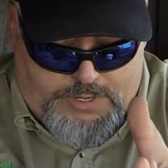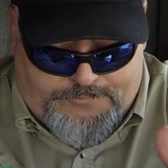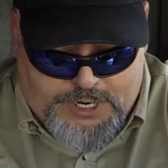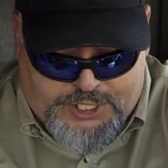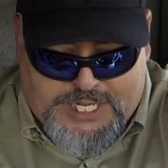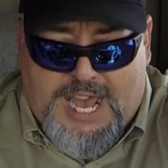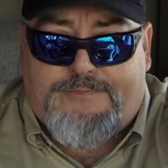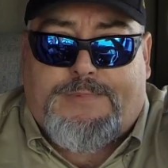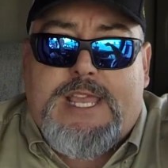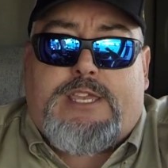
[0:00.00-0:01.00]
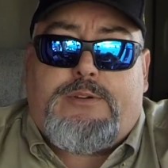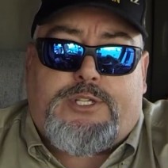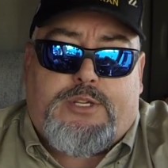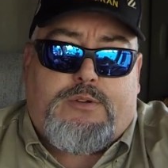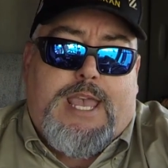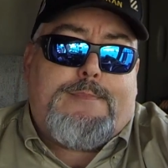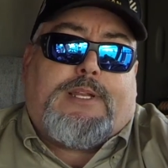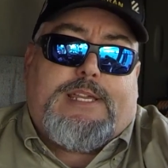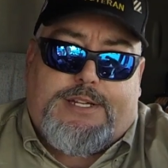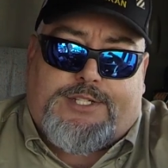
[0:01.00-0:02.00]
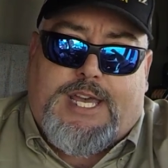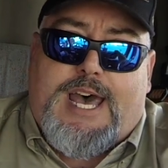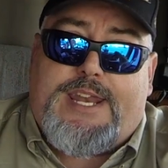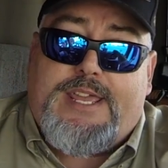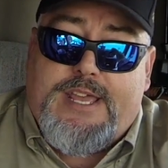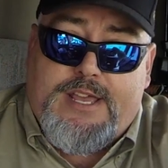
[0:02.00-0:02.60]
First off, thank you to Emily and Todd